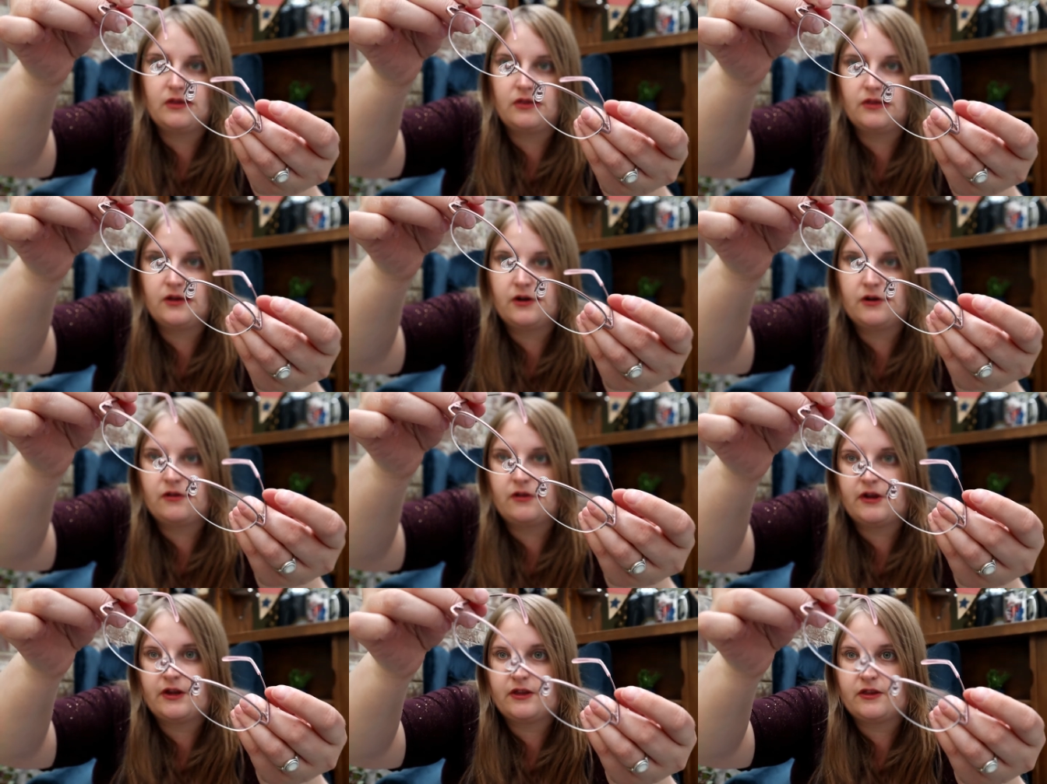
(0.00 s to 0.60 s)

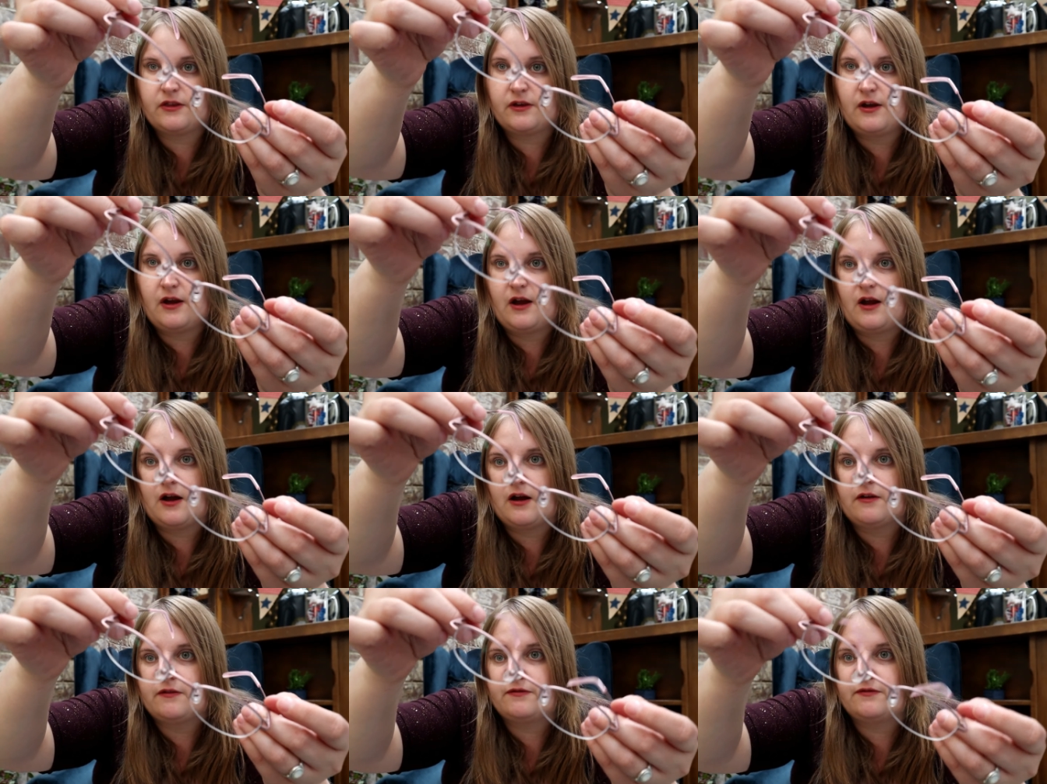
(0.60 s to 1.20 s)
They're like the
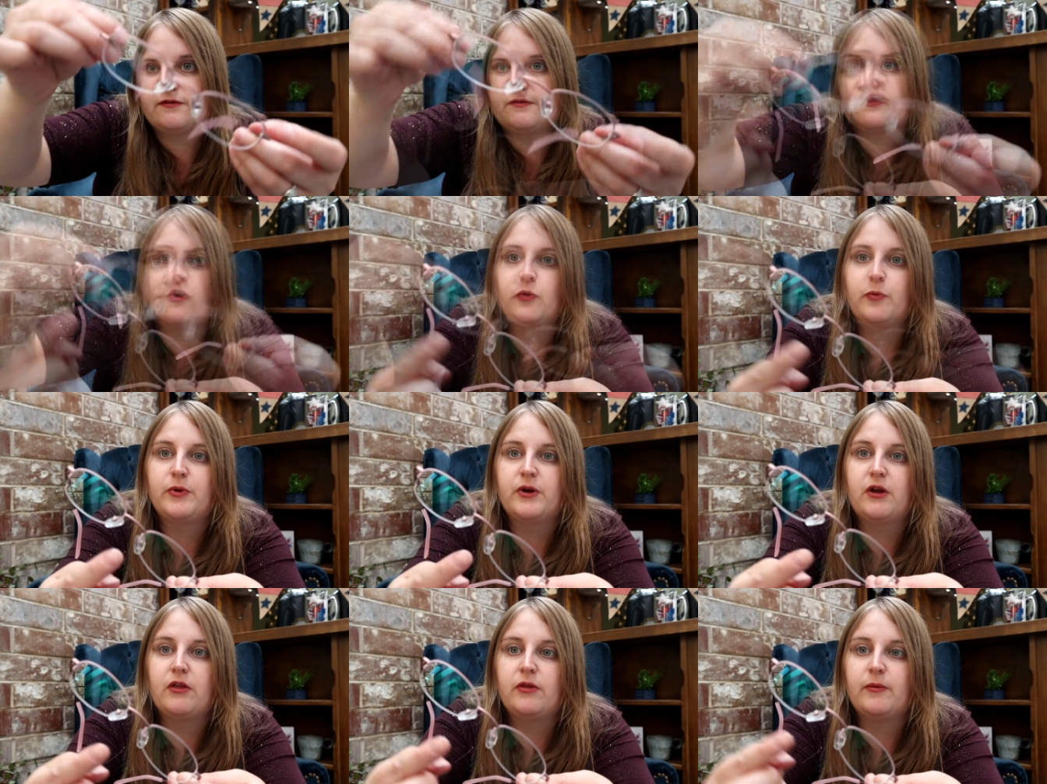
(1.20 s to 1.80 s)
half
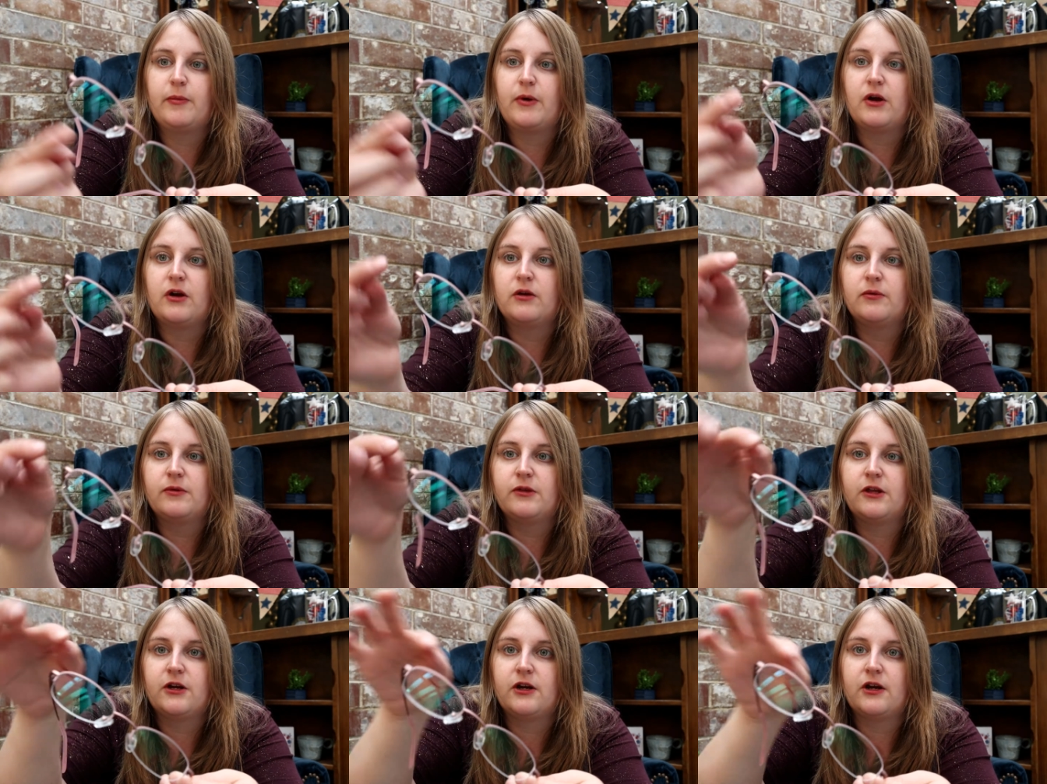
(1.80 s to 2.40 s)
open on the
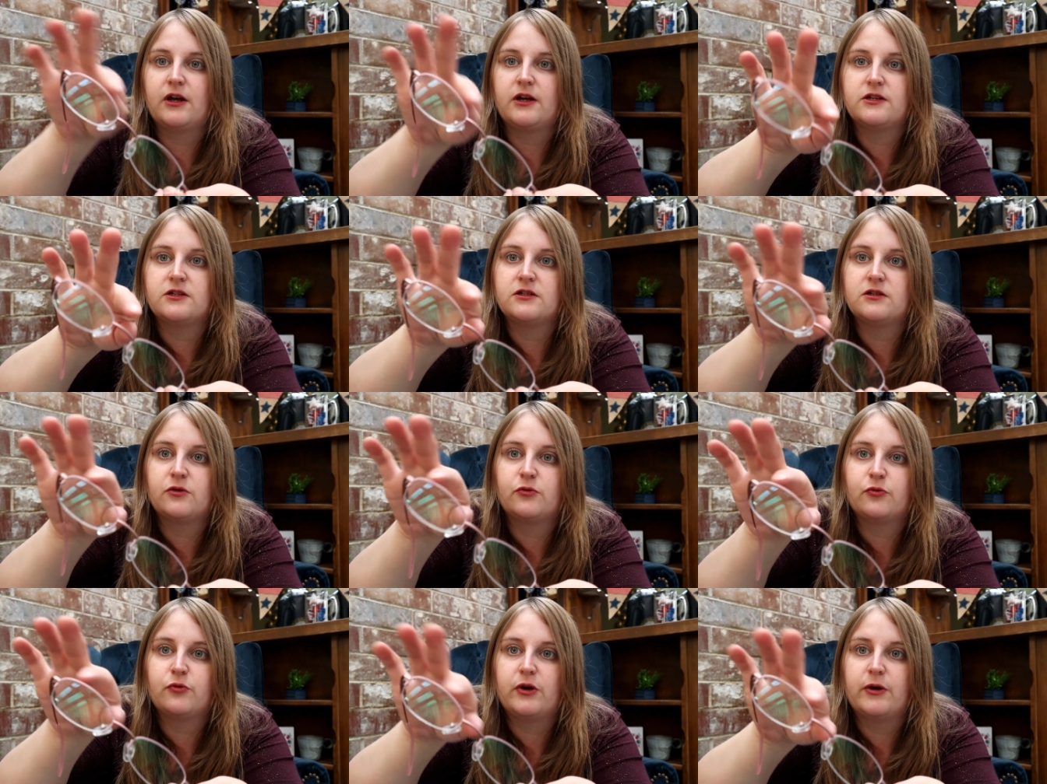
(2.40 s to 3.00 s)
bottom and then it has
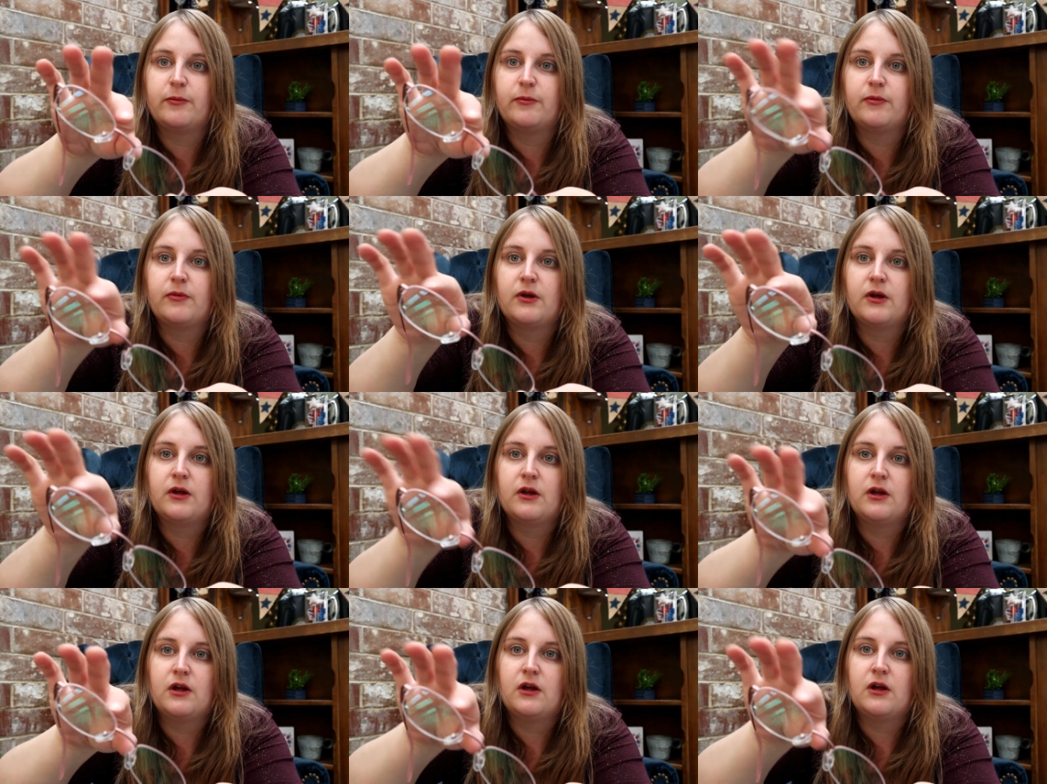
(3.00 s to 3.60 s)
the rim
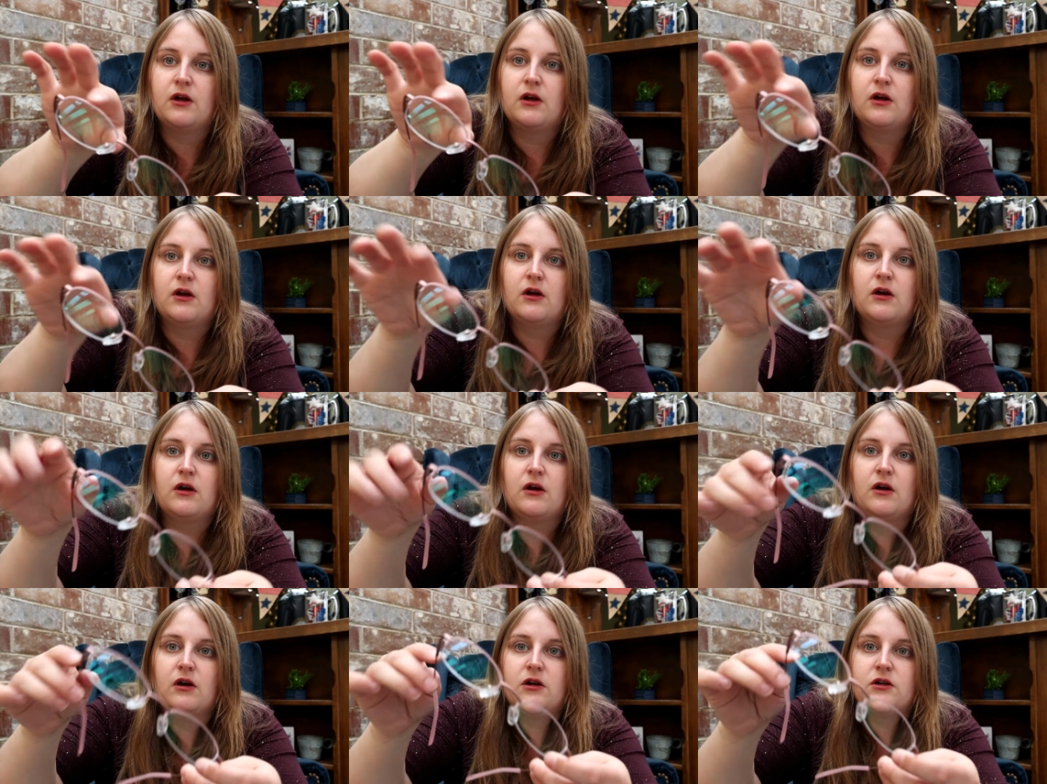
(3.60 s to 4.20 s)

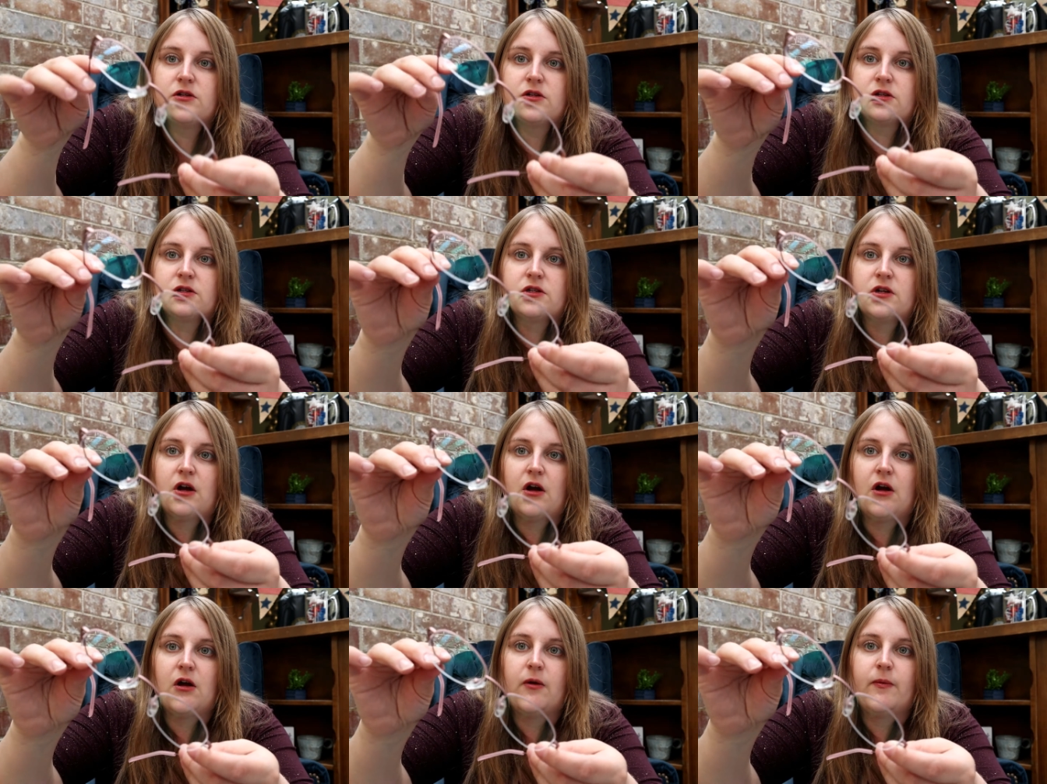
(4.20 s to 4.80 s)
on the
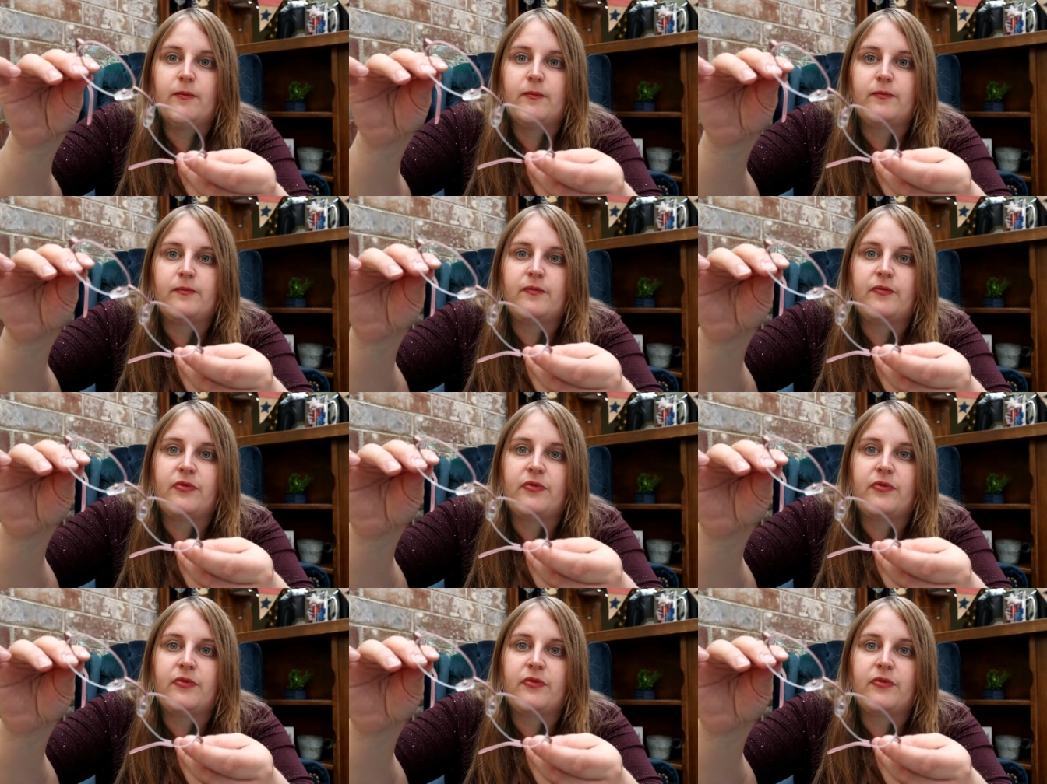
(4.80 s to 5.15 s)
top.